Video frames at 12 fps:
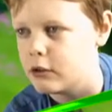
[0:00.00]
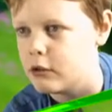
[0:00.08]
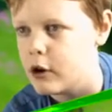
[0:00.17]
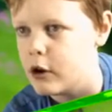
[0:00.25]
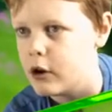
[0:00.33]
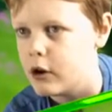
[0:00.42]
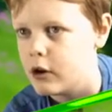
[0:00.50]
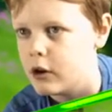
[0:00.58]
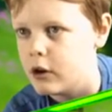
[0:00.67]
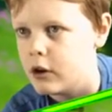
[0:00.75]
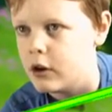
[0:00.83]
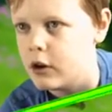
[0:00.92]
Row.
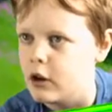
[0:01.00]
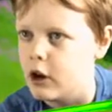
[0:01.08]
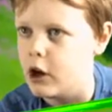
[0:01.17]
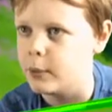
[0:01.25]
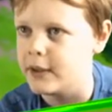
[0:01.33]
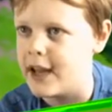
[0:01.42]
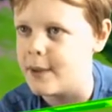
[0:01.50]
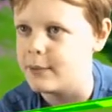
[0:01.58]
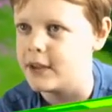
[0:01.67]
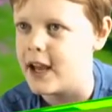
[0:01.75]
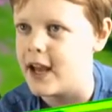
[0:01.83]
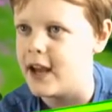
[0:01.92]
Oh, yeah,
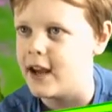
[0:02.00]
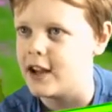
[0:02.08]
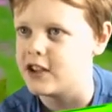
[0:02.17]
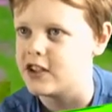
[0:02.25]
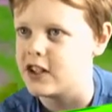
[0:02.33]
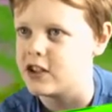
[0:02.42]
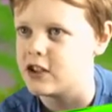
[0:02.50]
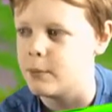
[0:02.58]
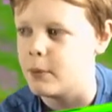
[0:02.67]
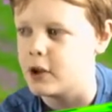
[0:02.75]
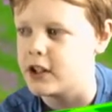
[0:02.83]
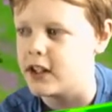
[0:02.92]
there. I see
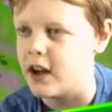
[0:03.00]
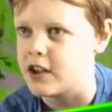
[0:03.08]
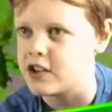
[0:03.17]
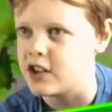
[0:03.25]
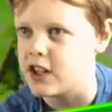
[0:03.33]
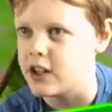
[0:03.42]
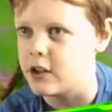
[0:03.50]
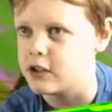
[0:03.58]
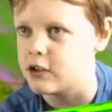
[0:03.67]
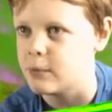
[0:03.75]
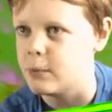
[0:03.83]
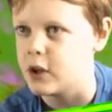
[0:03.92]
somebody. I see
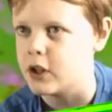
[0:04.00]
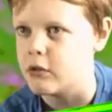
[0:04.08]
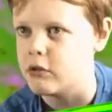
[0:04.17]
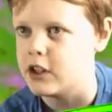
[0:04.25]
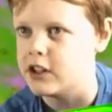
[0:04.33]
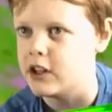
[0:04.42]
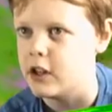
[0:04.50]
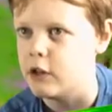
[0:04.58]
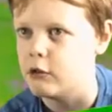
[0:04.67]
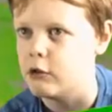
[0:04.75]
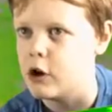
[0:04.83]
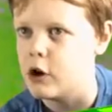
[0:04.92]
somebody at Retail
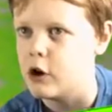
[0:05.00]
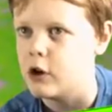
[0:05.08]
Row.